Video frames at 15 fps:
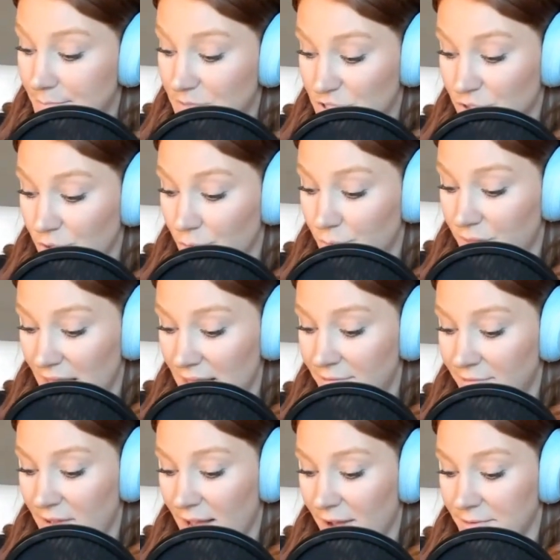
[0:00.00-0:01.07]
So they
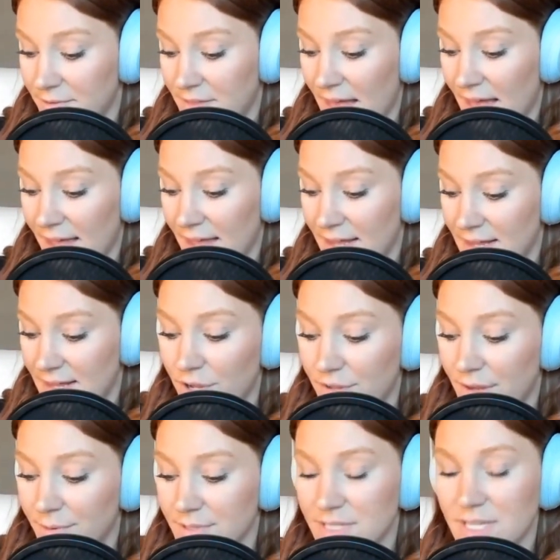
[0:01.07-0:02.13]
found that
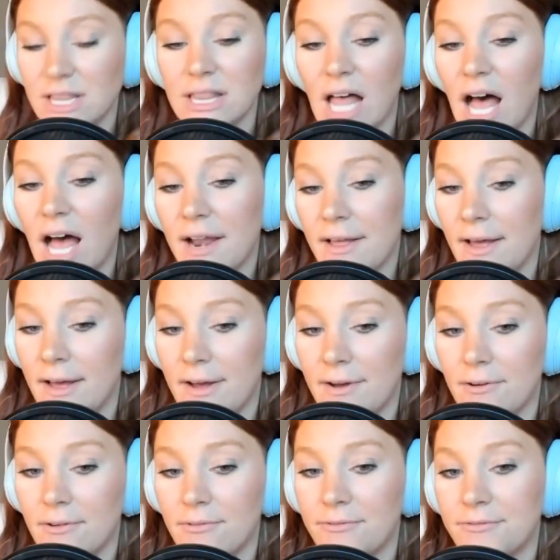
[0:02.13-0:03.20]
there was a lot
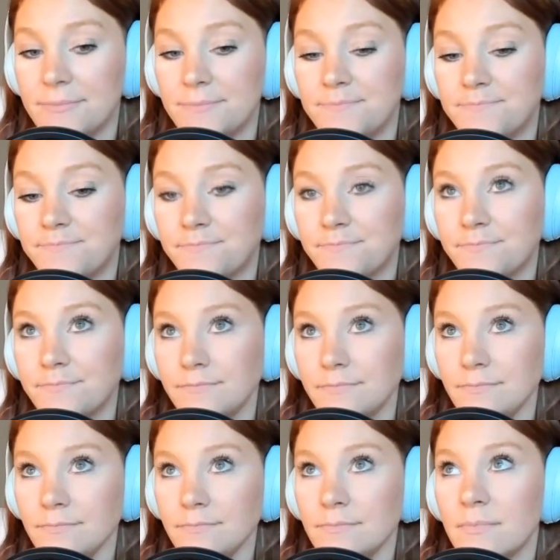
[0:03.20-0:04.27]
of
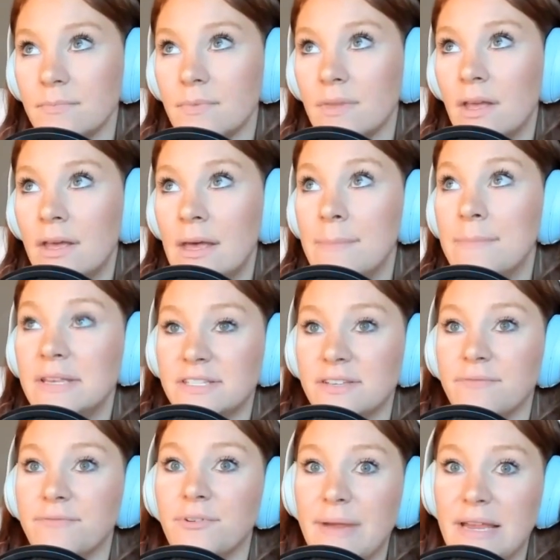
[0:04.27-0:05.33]

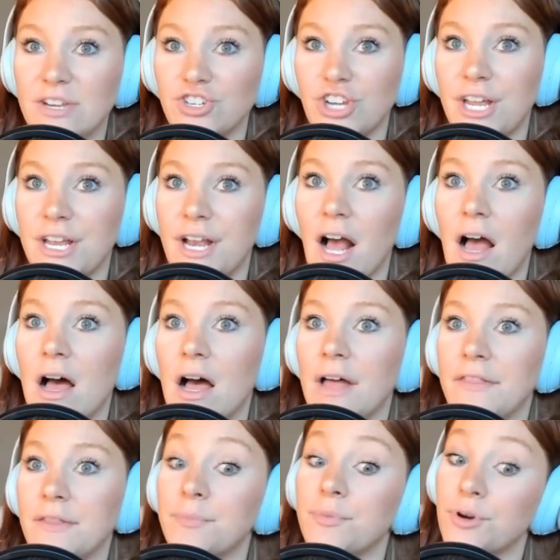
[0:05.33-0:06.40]
misinformation
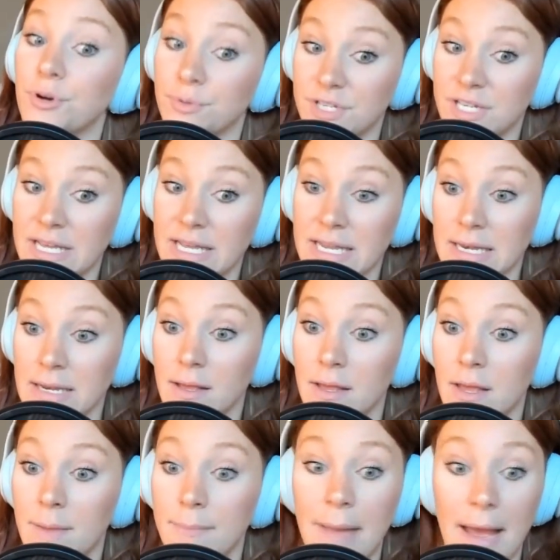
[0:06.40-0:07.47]
on the protein
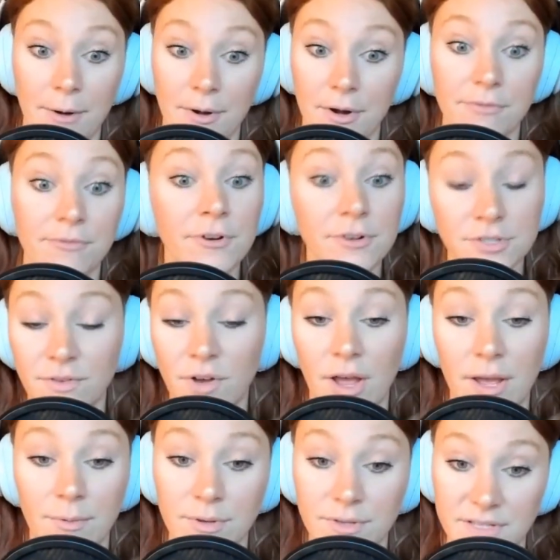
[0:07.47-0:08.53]
powder. First of all, I
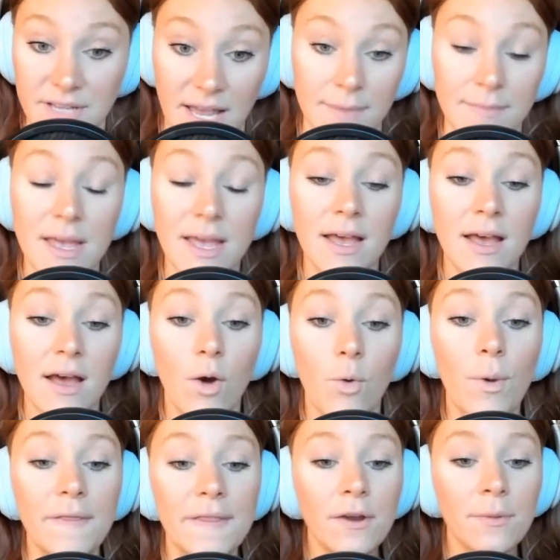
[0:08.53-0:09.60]
will say,
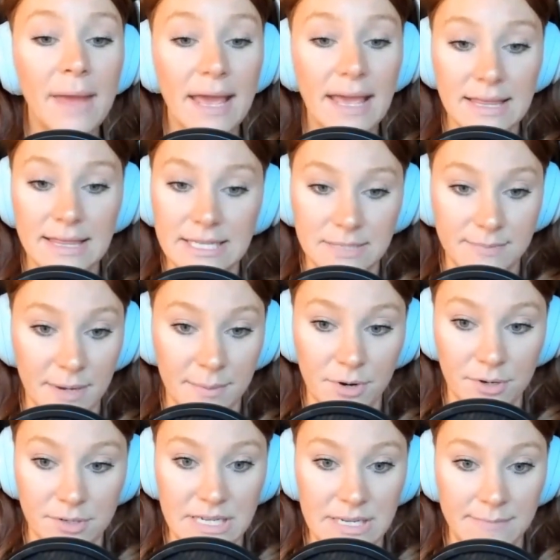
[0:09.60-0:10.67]
when they're making these big
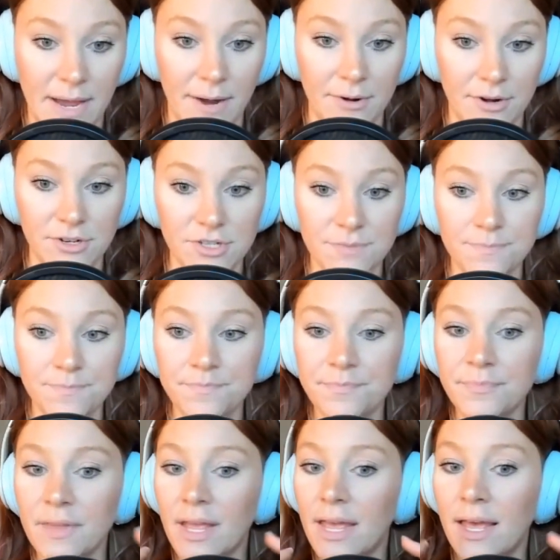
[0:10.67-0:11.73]
protein powders,
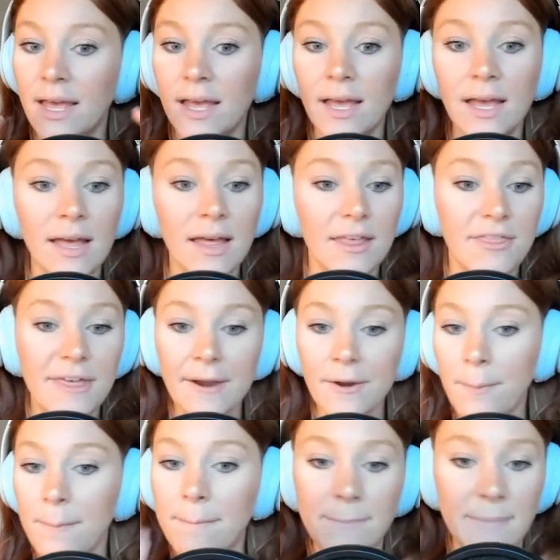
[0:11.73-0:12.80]
they're
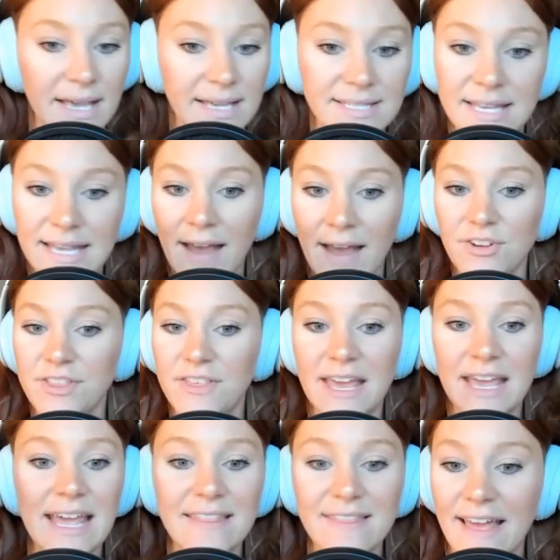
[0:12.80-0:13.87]
mixing
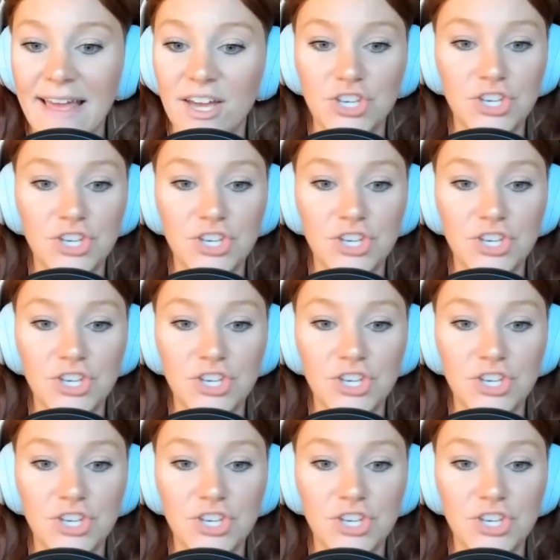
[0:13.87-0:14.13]
everything in like a